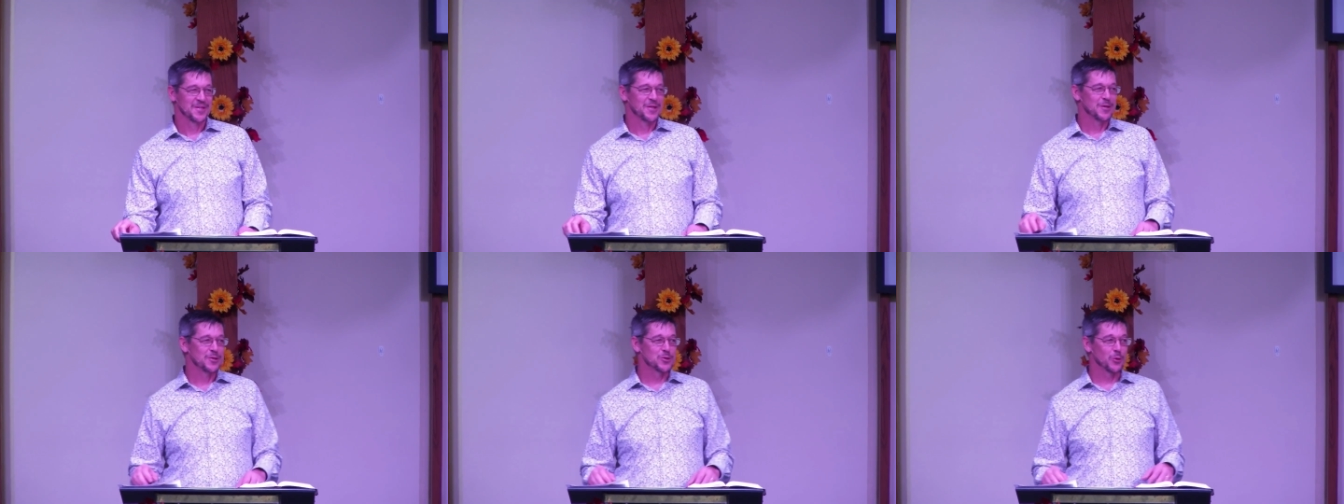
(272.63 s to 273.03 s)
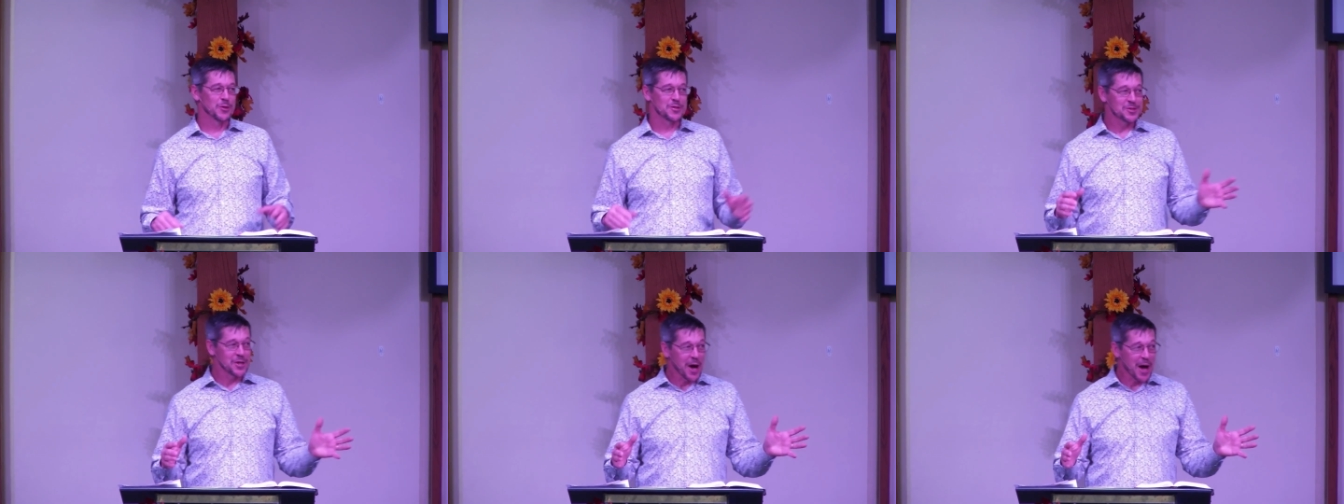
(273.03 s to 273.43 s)
So
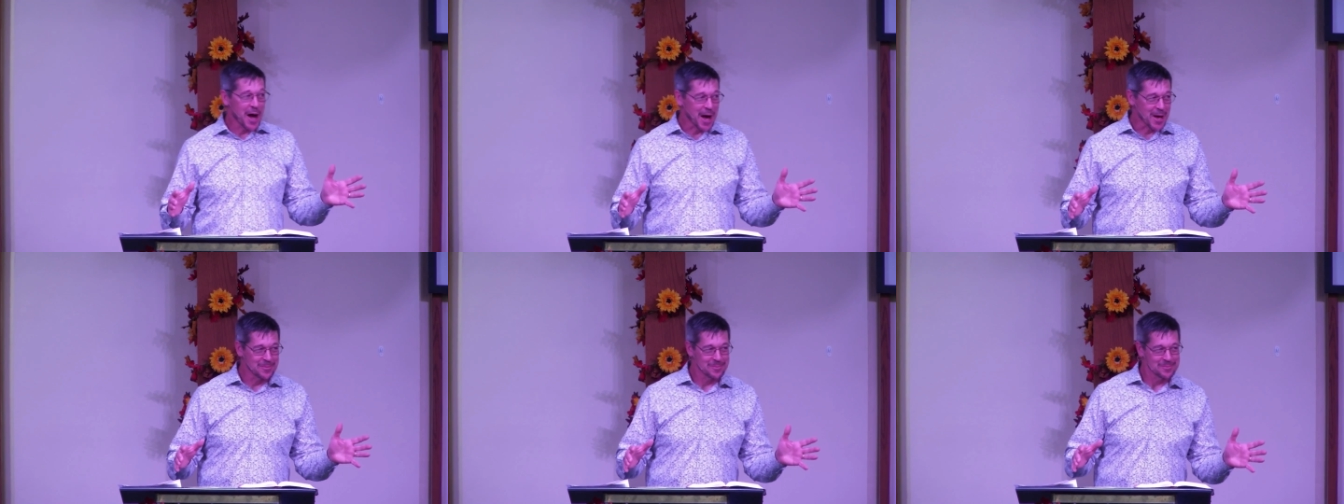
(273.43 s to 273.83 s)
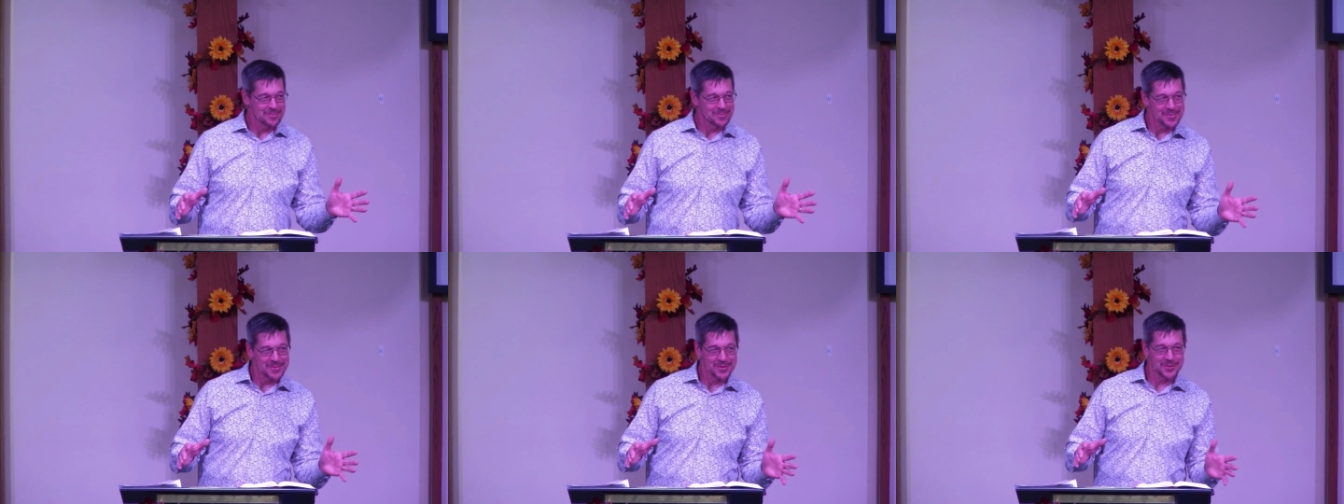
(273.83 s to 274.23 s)
it's time
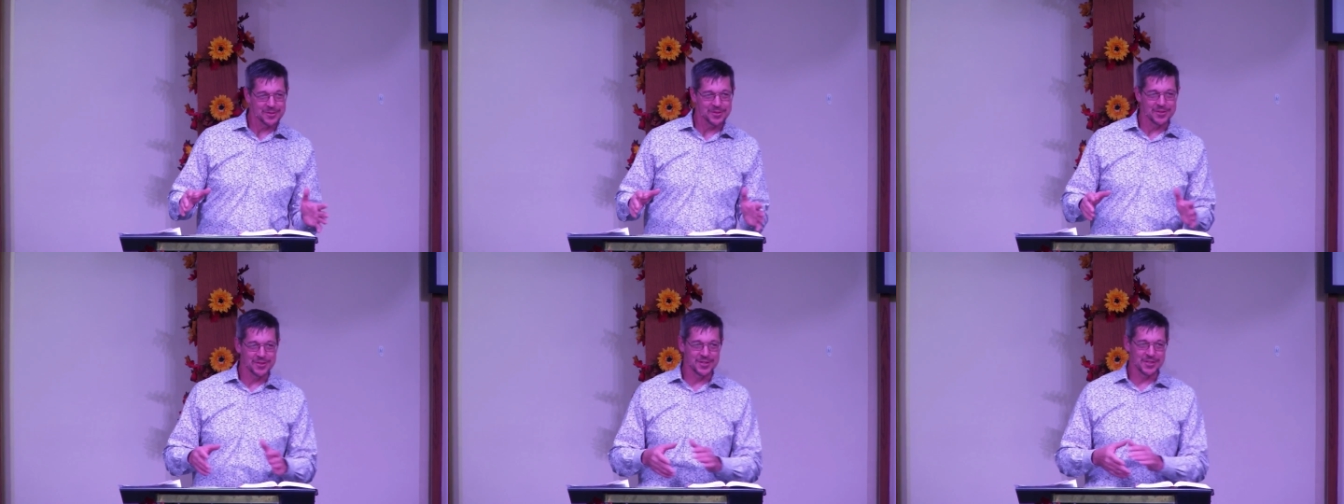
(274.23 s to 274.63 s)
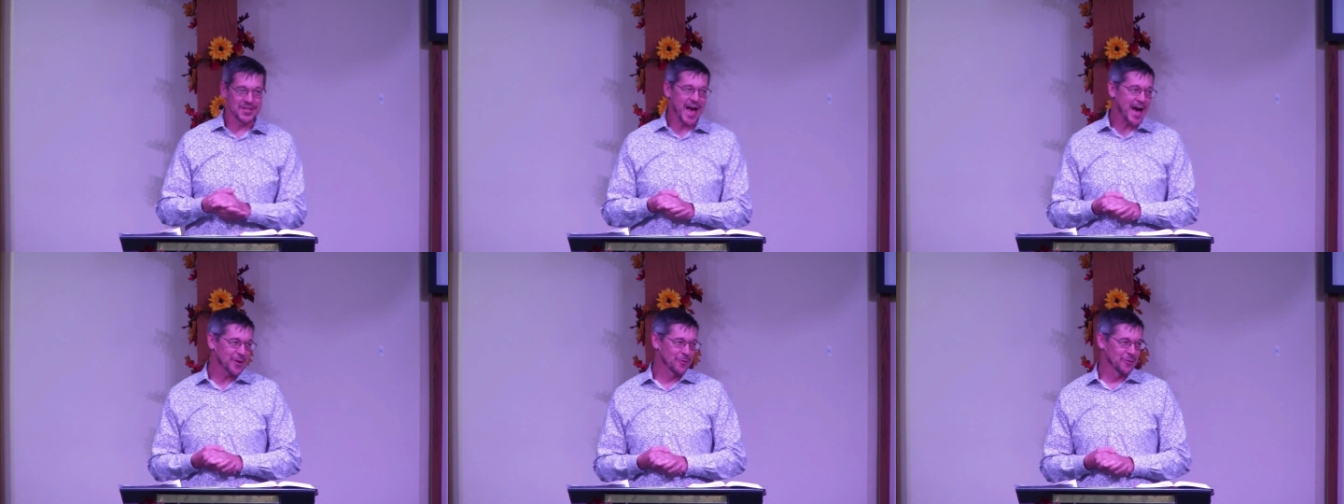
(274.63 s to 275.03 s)
to
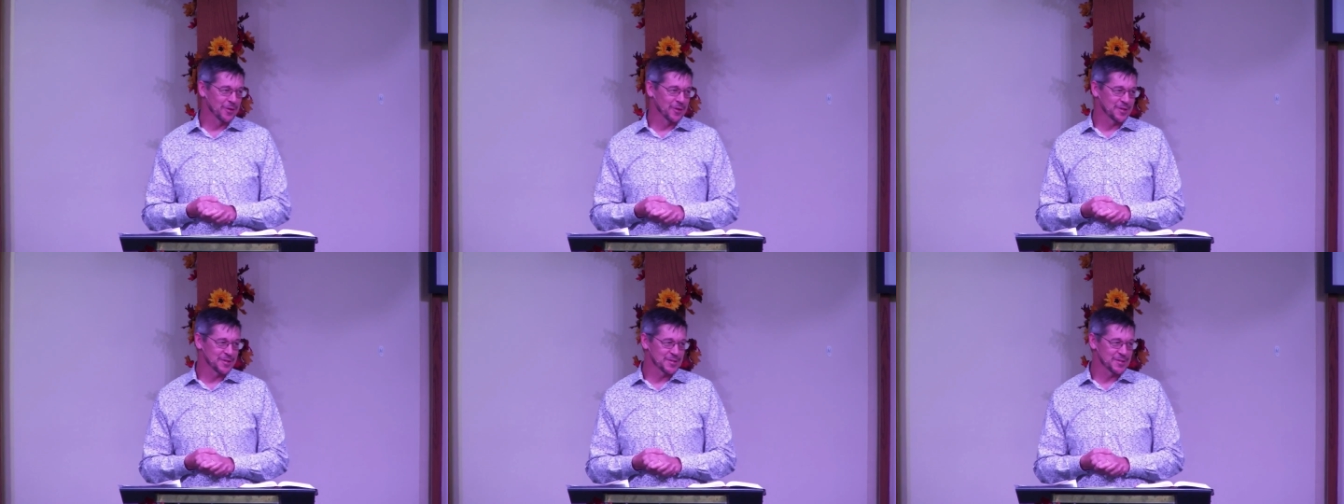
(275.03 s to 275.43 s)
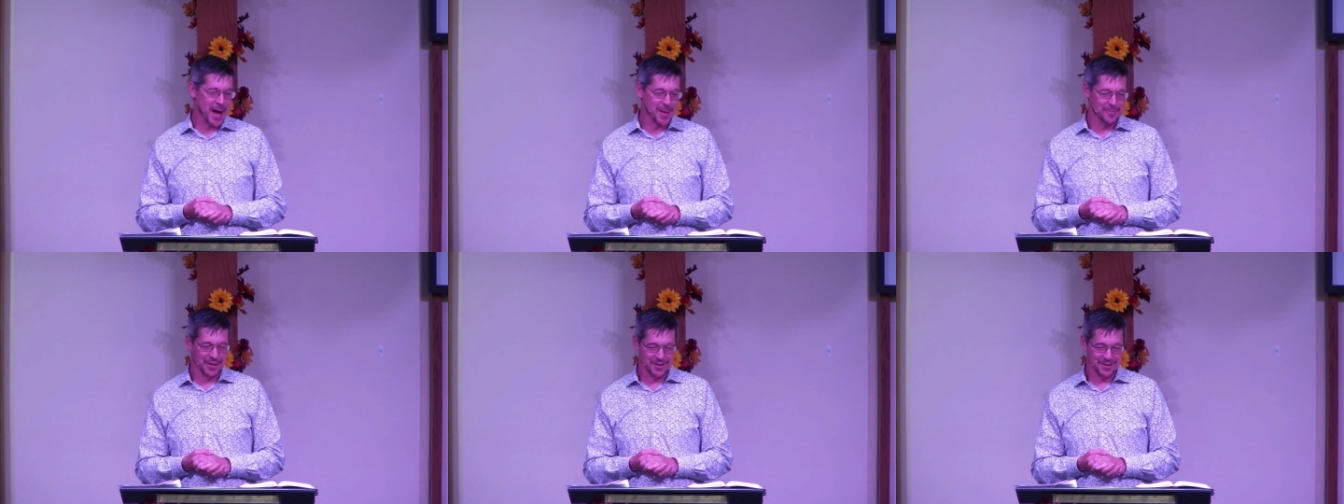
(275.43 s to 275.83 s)
tackle the topic
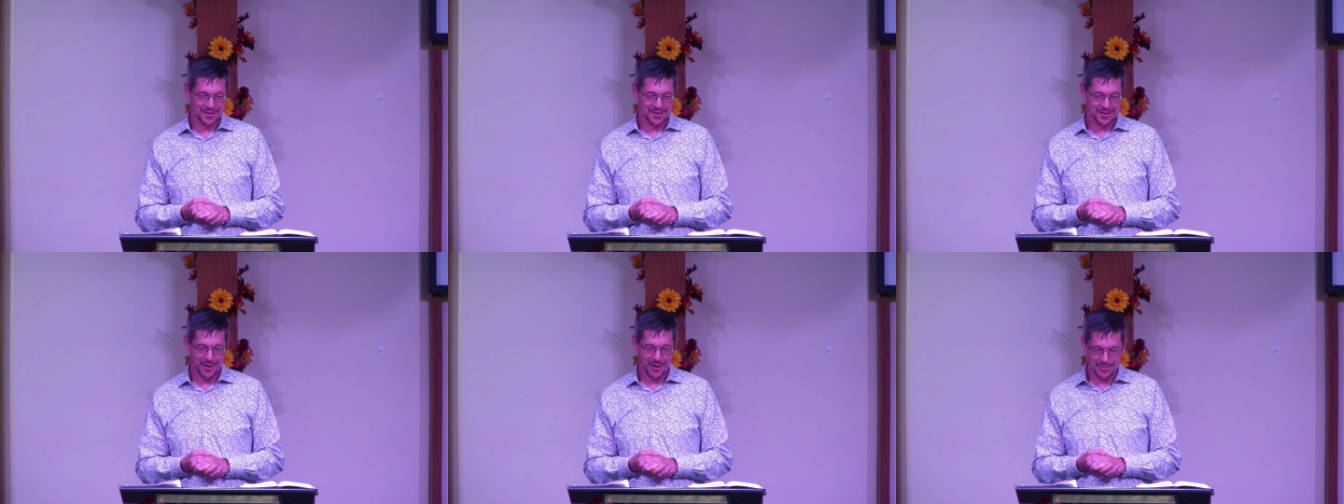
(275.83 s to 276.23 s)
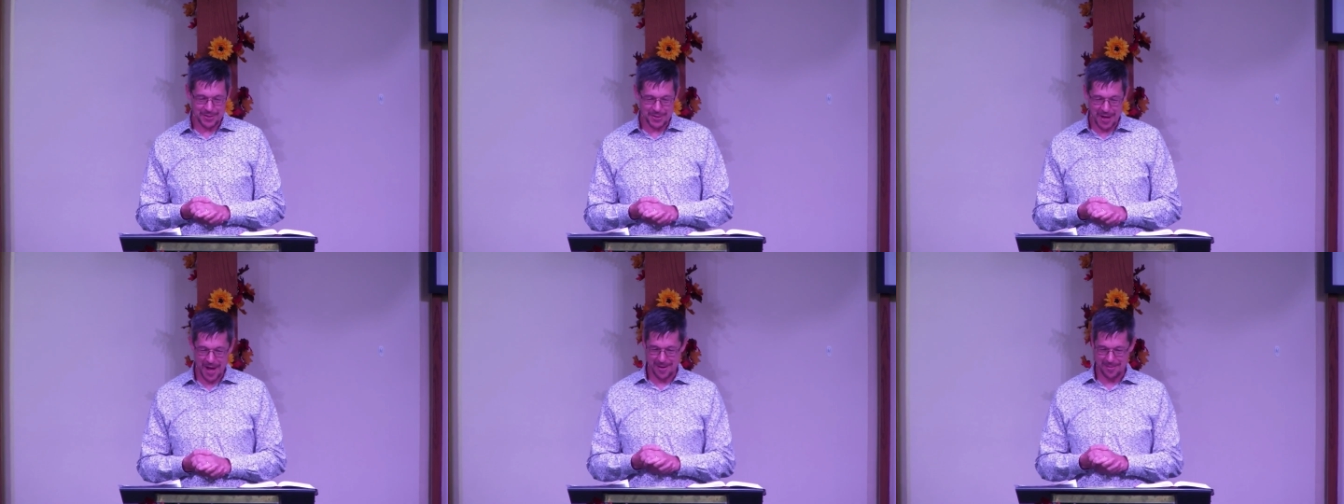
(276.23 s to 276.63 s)
of
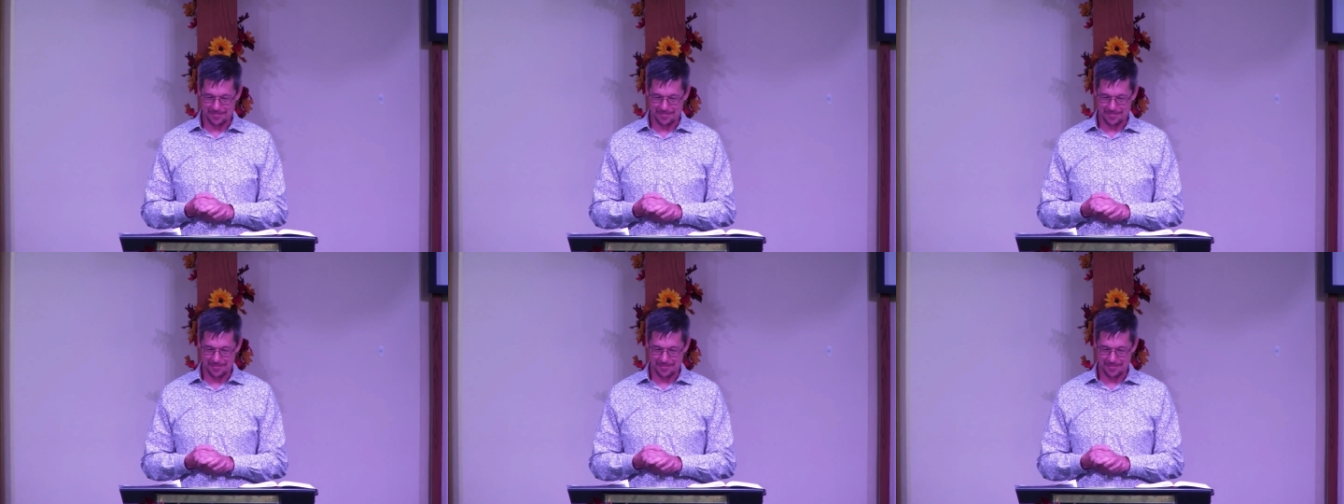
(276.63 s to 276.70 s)
time.